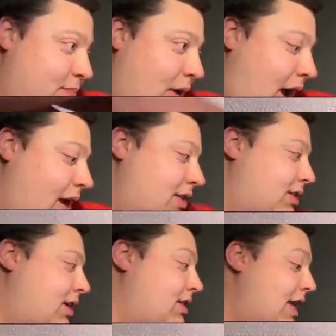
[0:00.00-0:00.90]

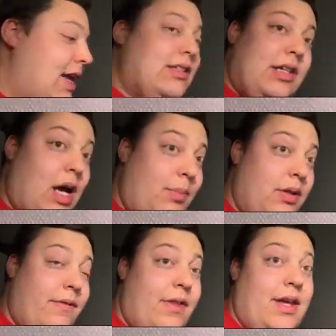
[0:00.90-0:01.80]
box contains a
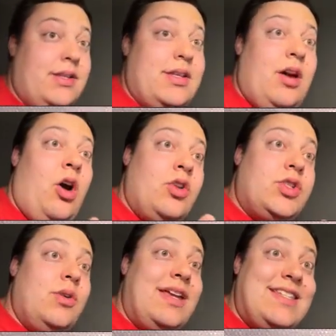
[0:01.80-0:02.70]
couple of things. It
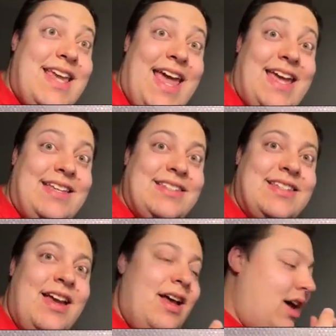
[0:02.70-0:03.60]
also
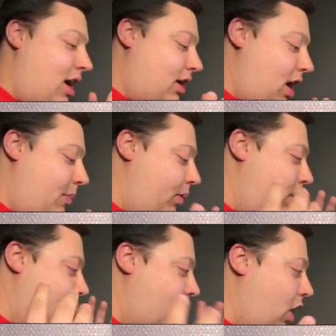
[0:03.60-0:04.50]
contains a
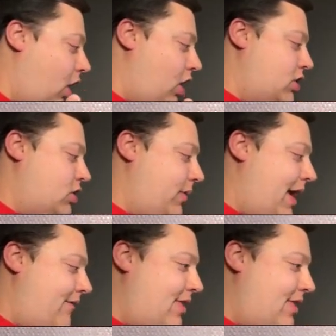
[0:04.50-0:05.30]
couple of cards. So we have